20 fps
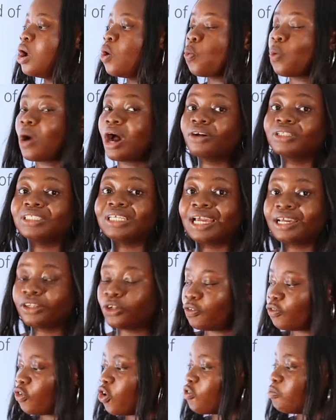while the
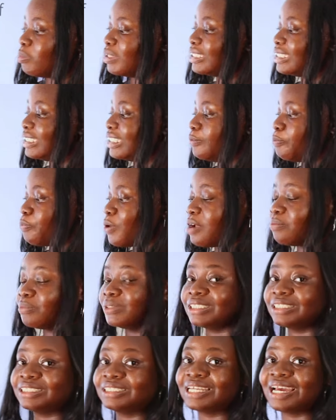head of government is the prime
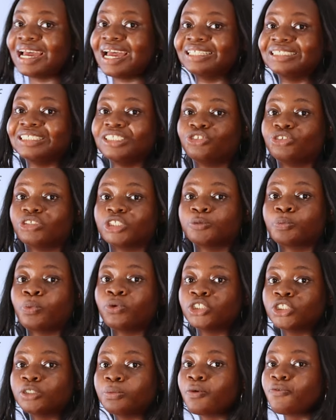minister and is
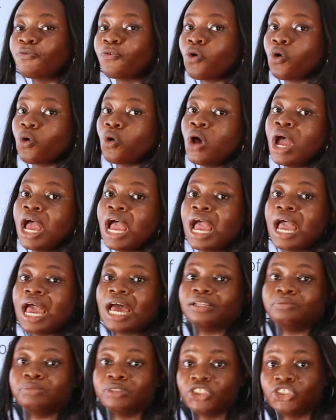responsible for
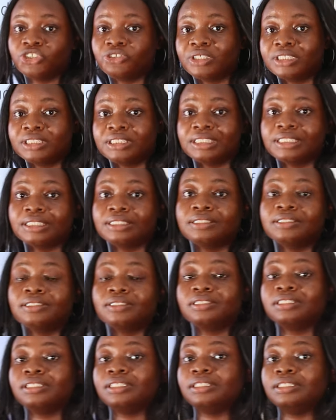
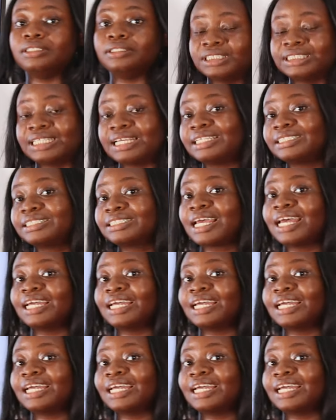administrating the state